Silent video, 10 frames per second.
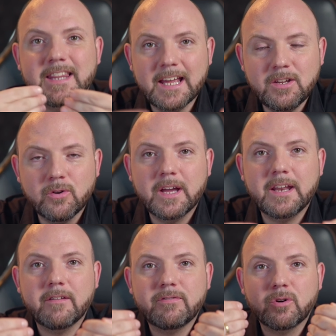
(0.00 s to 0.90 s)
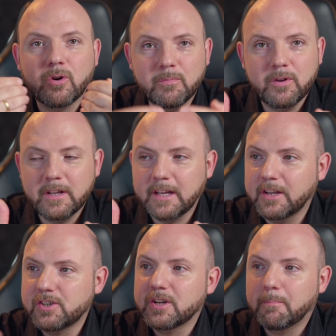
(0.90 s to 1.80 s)
Then you can have the
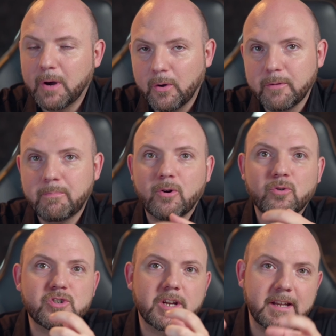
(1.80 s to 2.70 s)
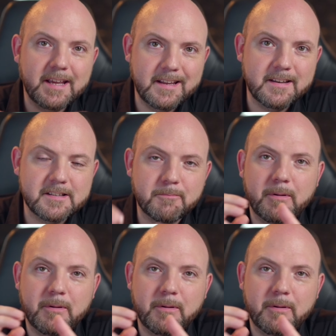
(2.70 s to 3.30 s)
communication about the project in this